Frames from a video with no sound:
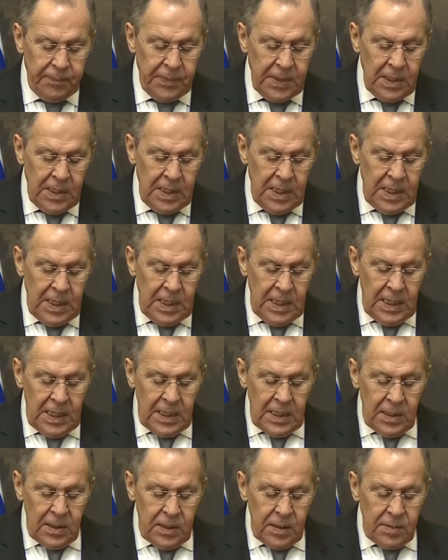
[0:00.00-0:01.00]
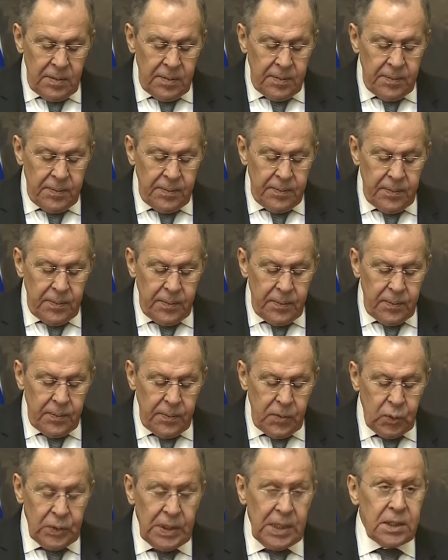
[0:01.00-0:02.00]
so this work is ongoing
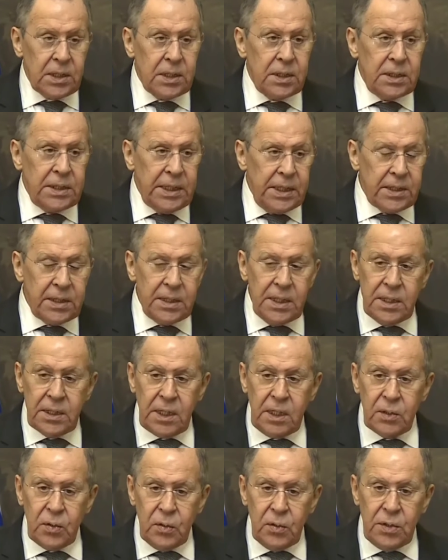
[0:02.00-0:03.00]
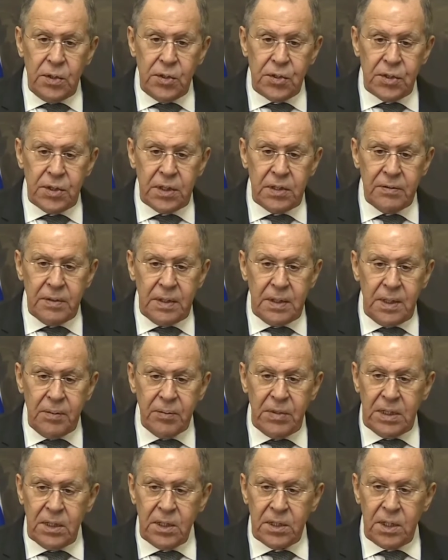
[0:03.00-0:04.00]
as we speak. We work
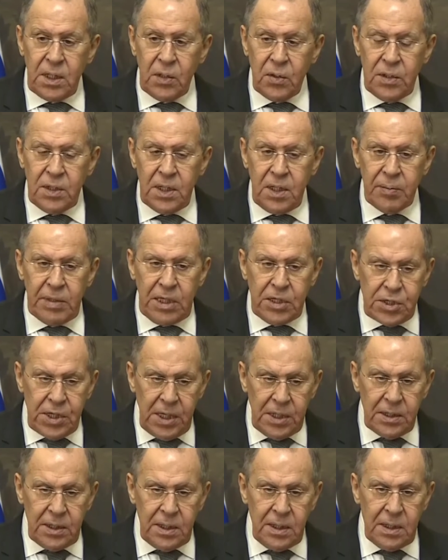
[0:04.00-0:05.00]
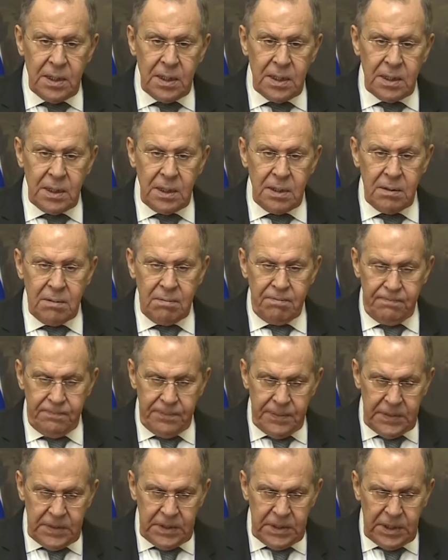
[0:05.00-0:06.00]
closely on
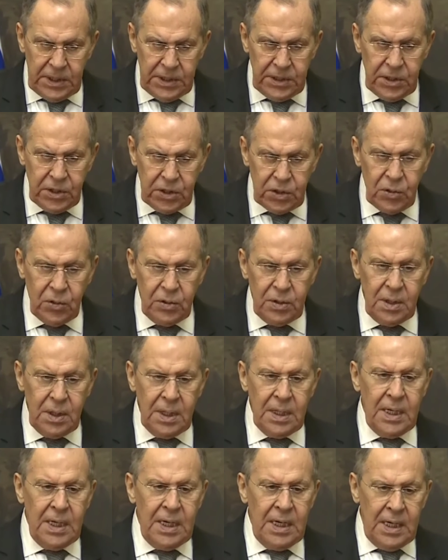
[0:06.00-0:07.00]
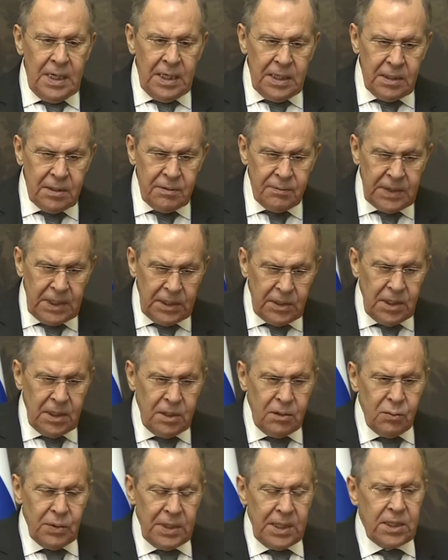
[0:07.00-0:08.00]
multilateral platforms as well,
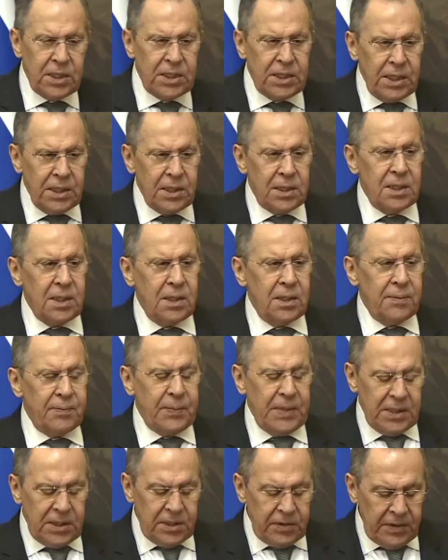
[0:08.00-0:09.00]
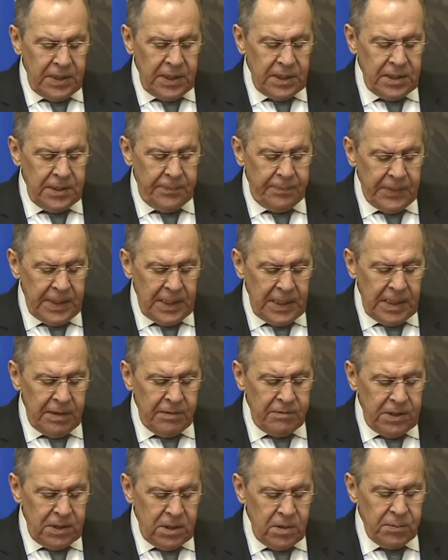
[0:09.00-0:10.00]
traditionally. We have
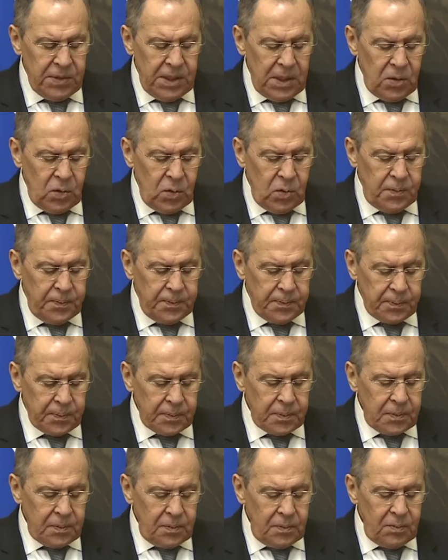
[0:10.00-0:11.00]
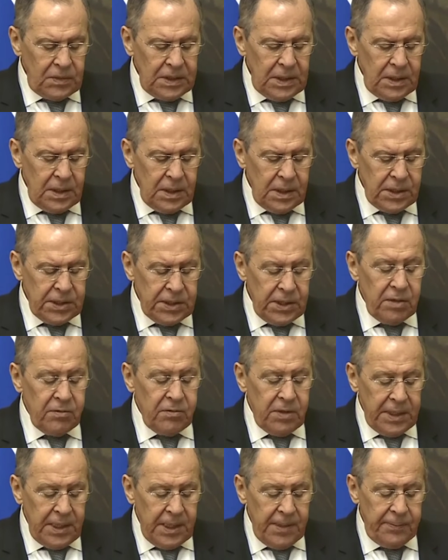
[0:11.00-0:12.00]
close ties in this
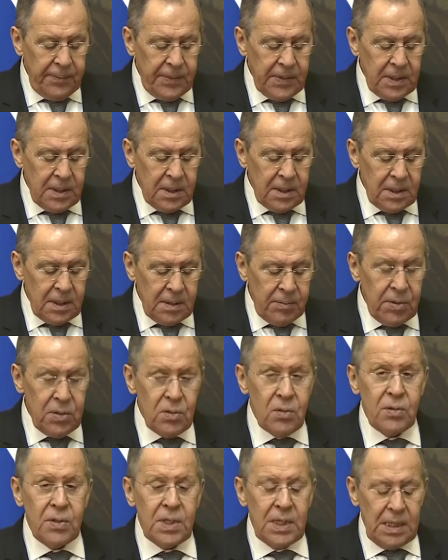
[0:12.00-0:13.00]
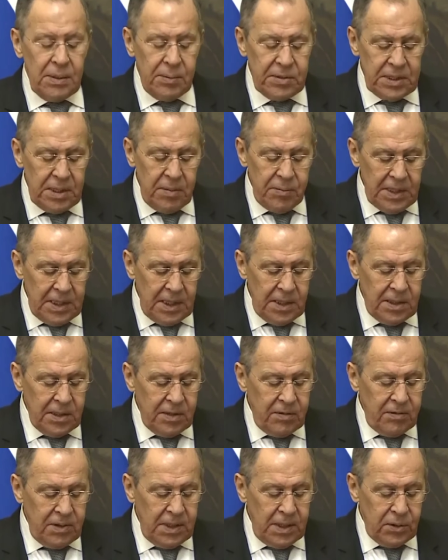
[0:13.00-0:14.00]
regard this year, starting from
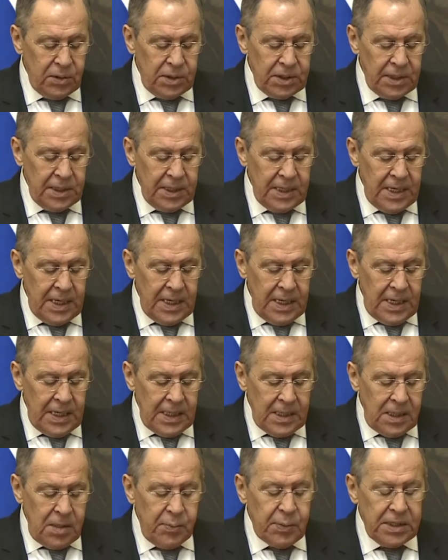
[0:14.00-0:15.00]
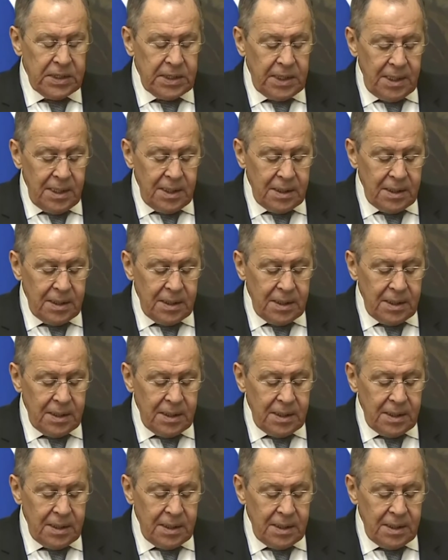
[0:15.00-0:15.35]
January, United Arab Emirates